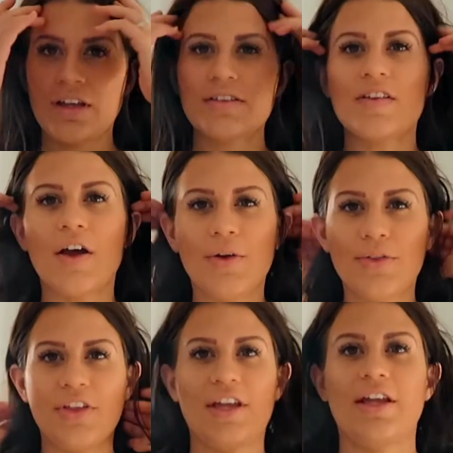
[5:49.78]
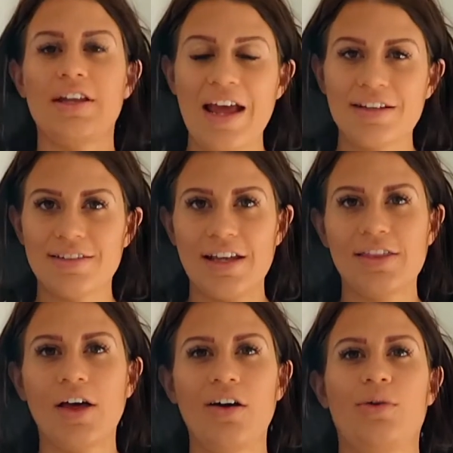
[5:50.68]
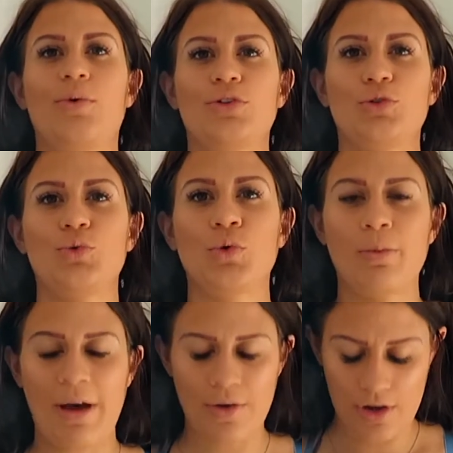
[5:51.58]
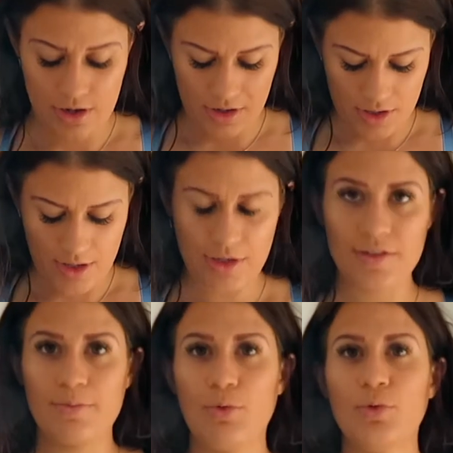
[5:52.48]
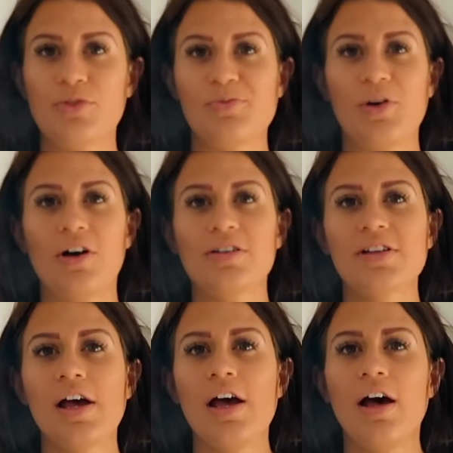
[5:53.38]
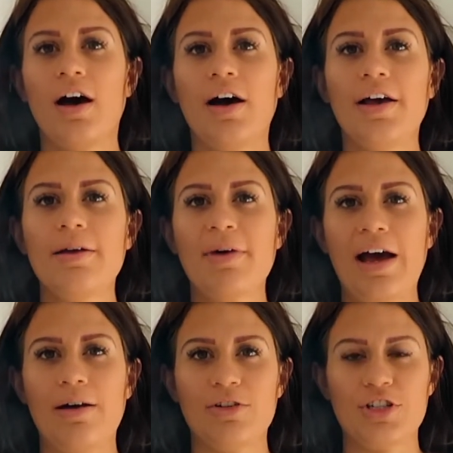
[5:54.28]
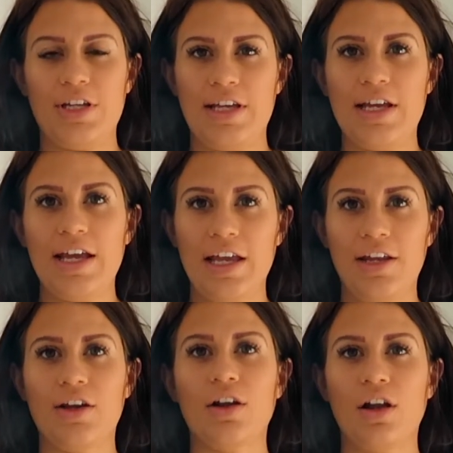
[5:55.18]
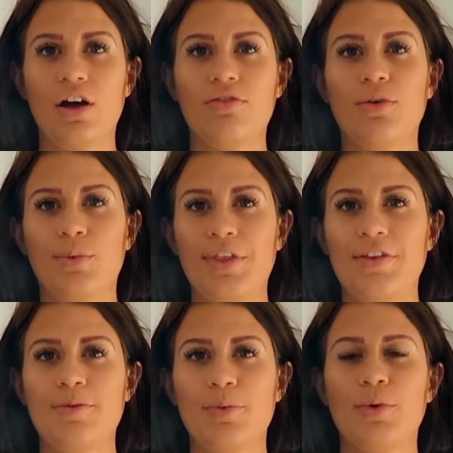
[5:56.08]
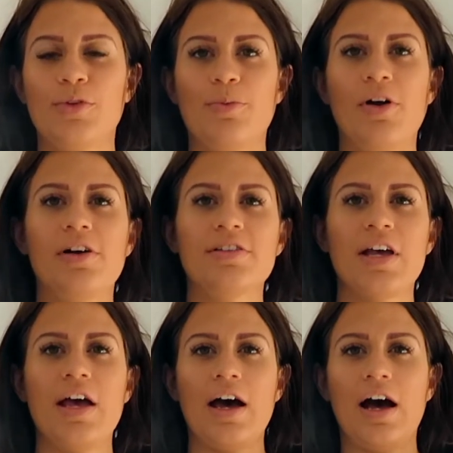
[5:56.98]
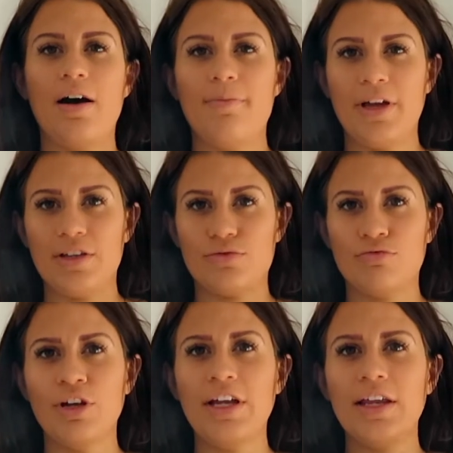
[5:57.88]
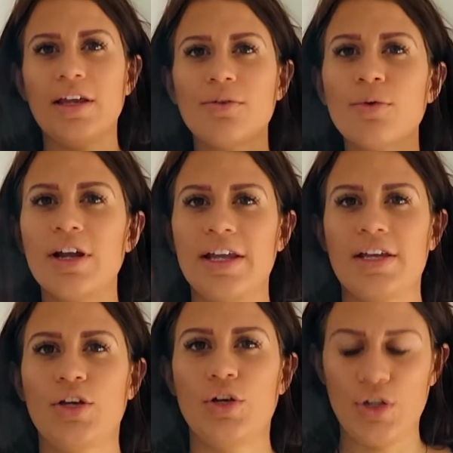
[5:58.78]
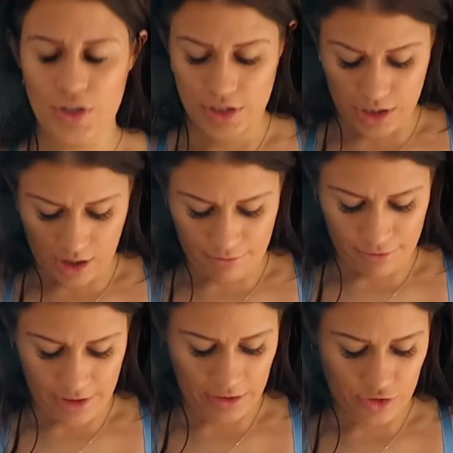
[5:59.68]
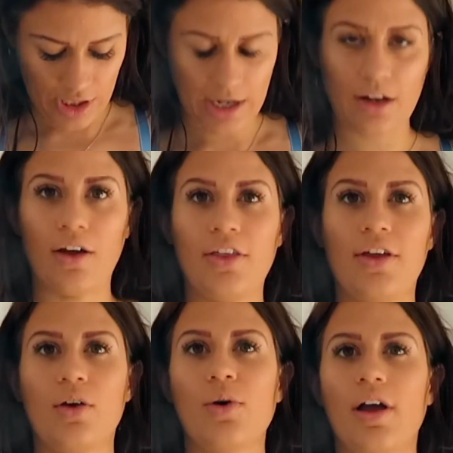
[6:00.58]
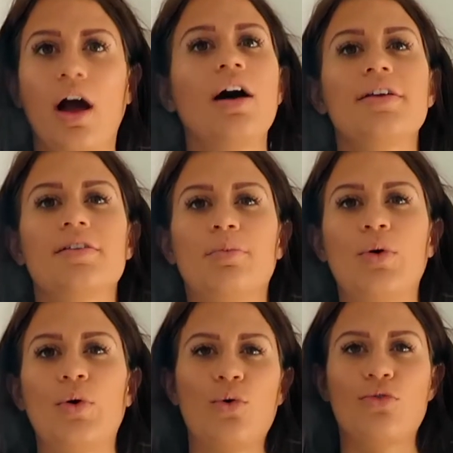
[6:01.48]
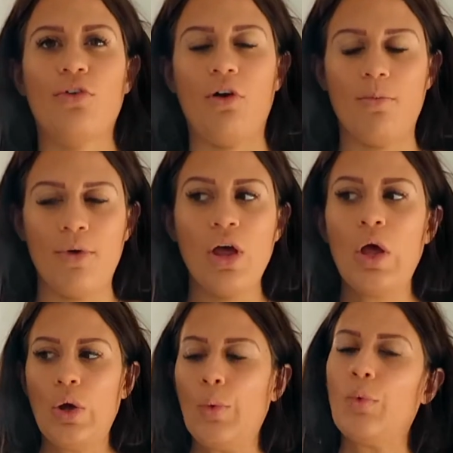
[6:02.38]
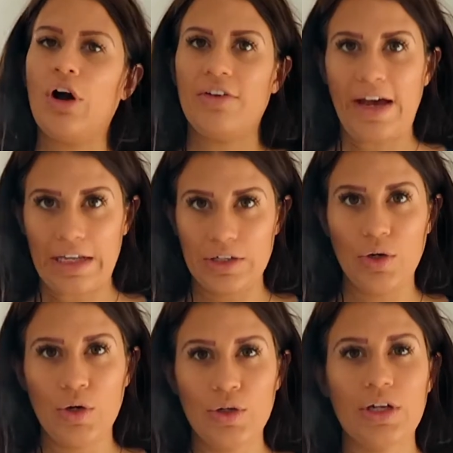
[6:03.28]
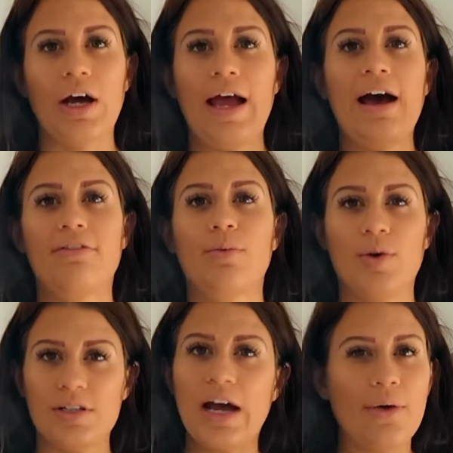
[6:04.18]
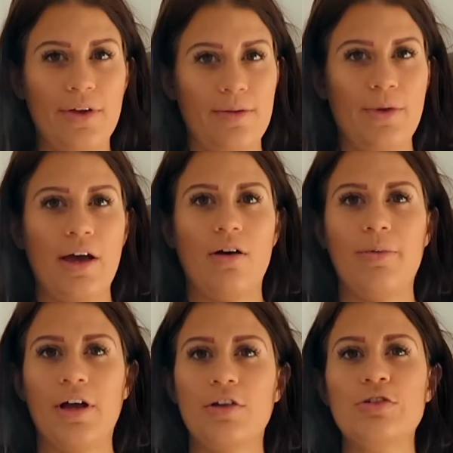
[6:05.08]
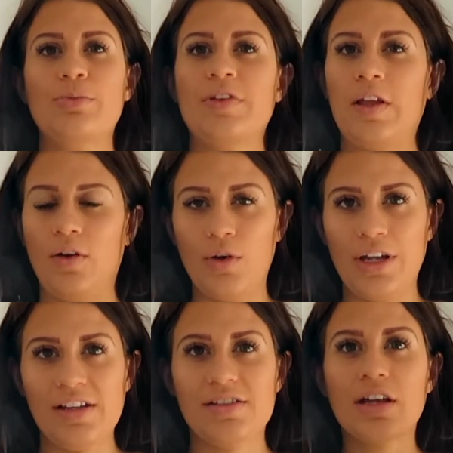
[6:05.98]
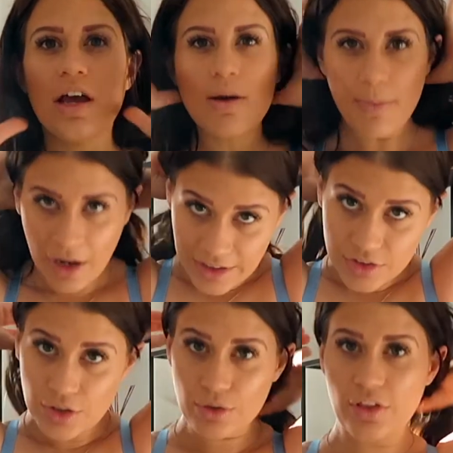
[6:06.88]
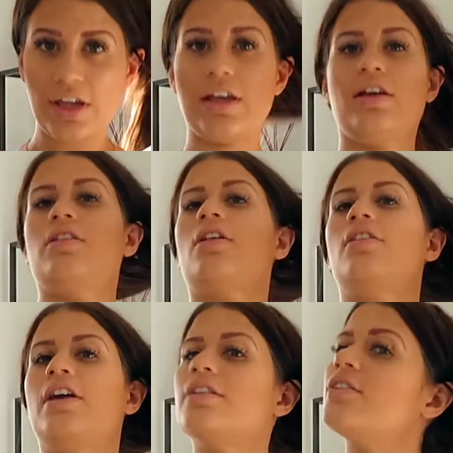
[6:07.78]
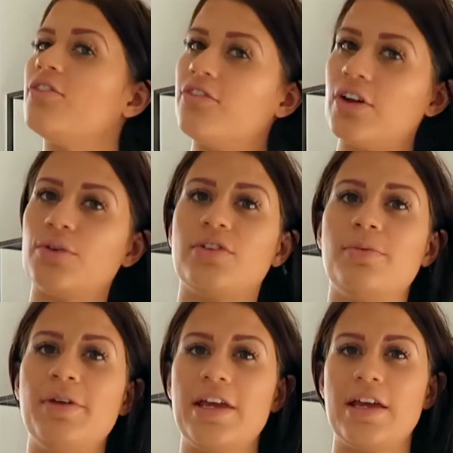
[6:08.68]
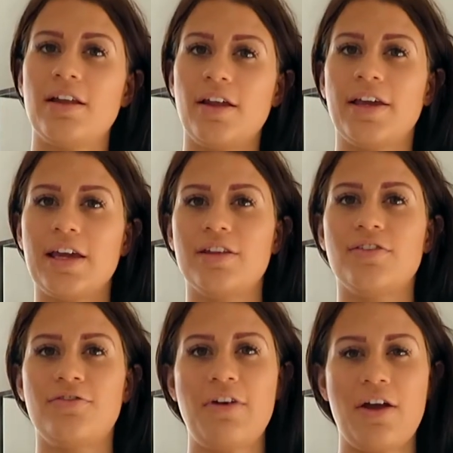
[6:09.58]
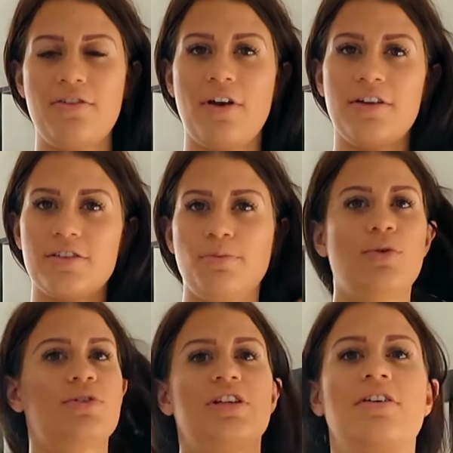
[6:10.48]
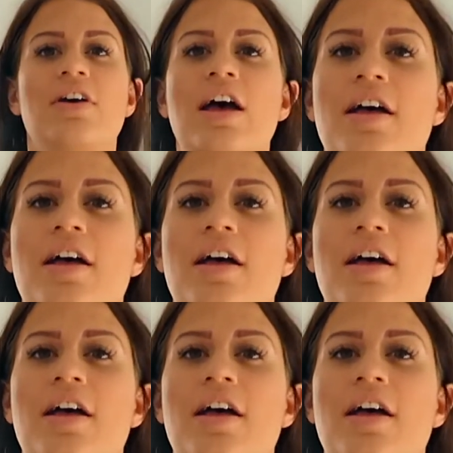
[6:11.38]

So the next thing that I want to talk about are the sports bras. I'm actually in love with these sports bras. It's really good coverage and I think quite high support from what I've had on. I haven't worked out in them yet, I'll be 100% honest, but I do think that this feels to me like it is very supportive.